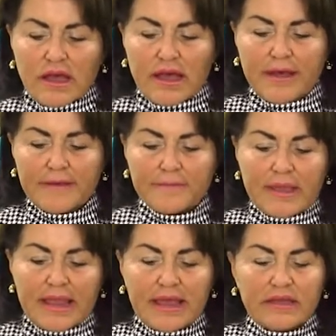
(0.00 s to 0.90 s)
Um,
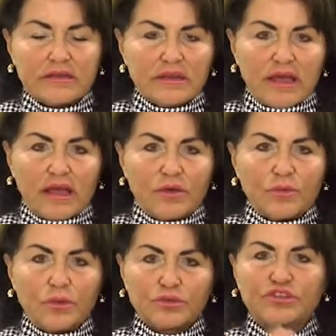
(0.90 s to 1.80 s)
and uh,
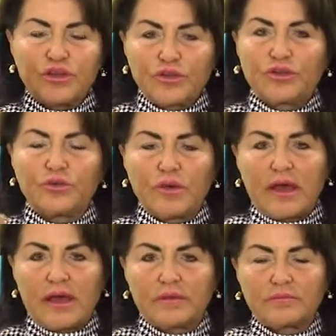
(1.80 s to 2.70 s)
we will show you
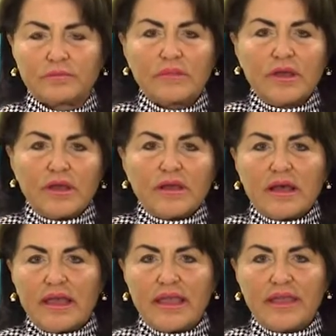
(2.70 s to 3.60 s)
um,
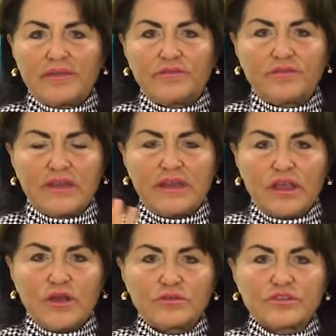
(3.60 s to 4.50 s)
a
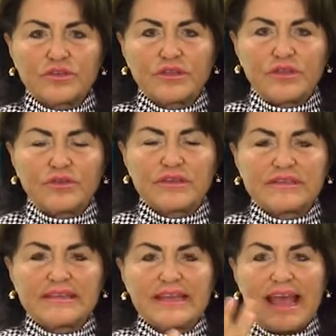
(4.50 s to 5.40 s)
video so that you can
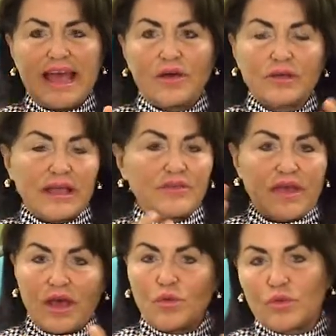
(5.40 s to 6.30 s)
see how kind of
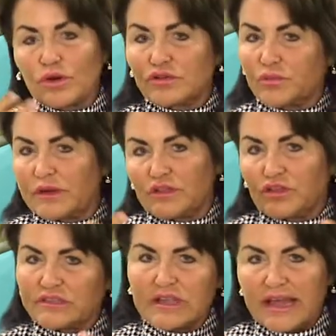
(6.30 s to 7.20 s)
how it works, what it
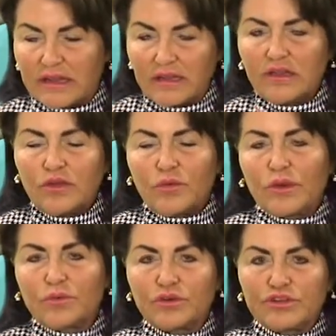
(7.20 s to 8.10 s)
looks like
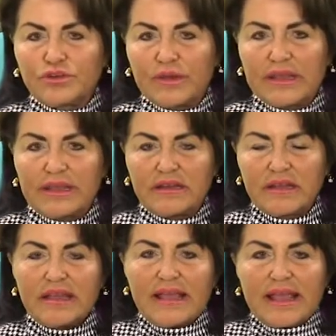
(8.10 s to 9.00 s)
when we're doing it.
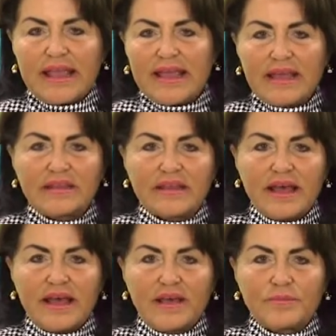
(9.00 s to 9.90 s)
And
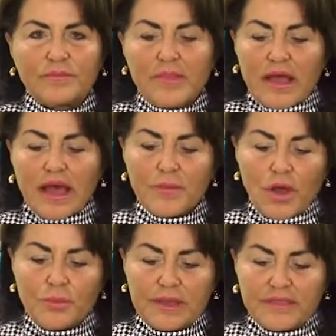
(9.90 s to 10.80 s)
um, I'm
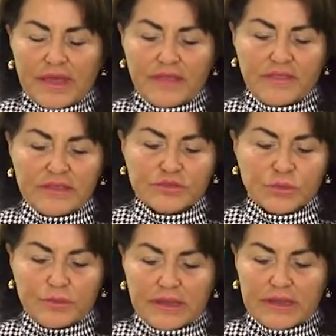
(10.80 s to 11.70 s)
hoping that this
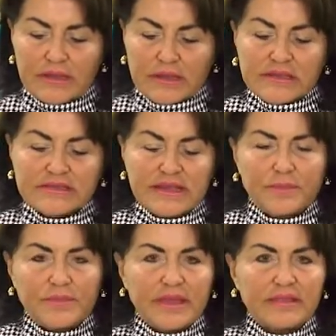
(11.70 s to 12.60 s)
will be
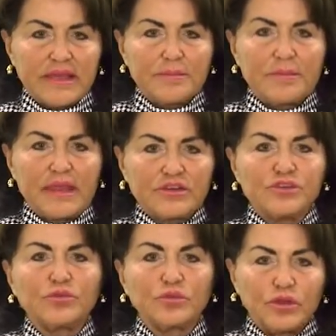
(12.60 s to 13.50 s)
something that makes
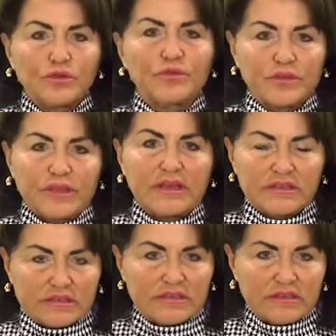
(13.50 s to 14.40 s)
you look for
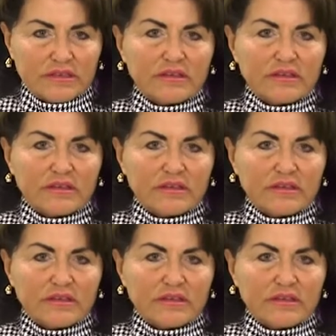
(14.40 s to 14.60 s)
this